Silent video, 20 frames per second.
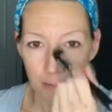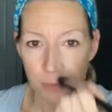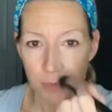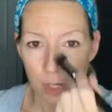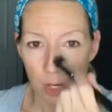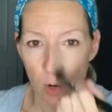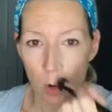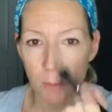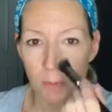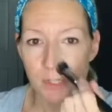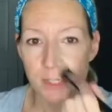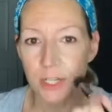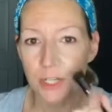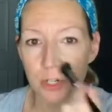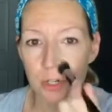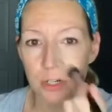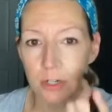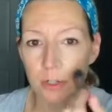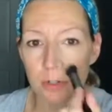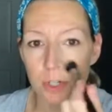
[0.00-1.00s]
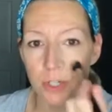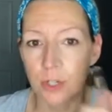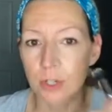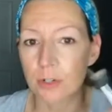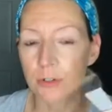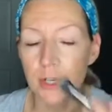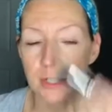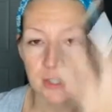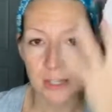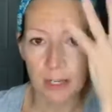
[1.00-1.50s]
almost like
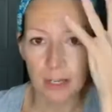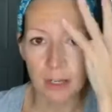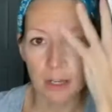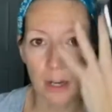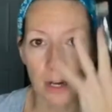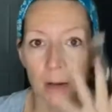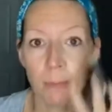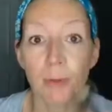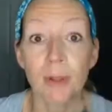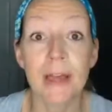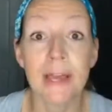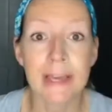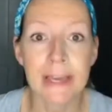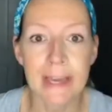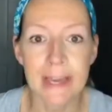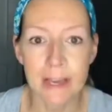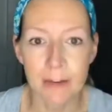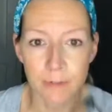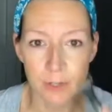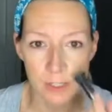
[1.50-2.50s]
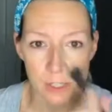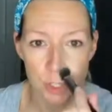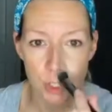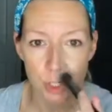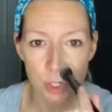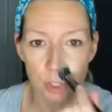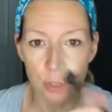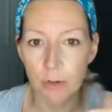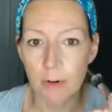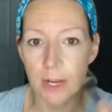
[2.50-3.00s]
it's a blank canvas and you're
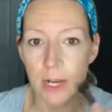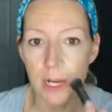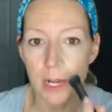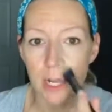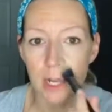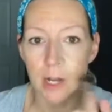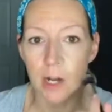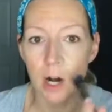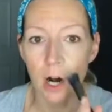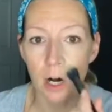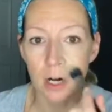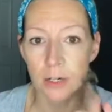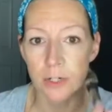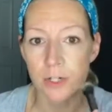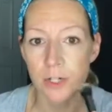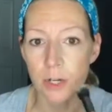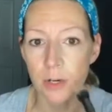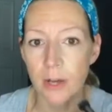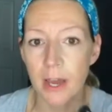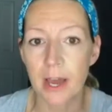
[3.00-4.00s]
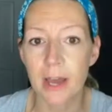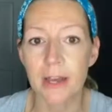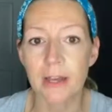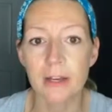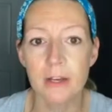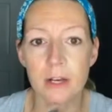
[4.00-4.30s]
creating art, okay?